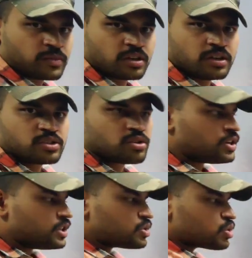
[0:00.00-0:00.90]
It
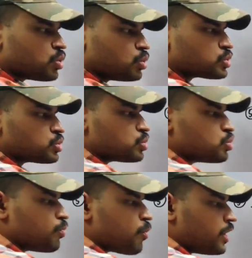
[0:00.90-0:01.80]
is close to
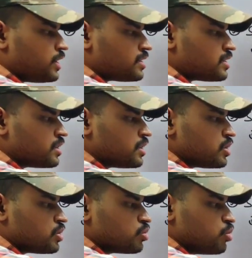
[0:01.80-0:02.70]

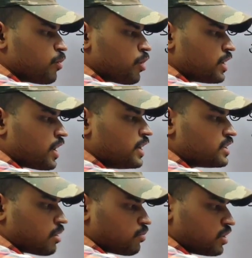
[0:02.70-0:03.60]

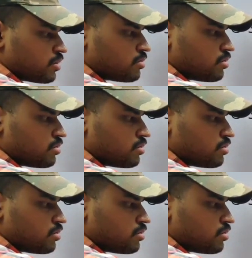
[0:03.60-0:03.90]
2.8 something.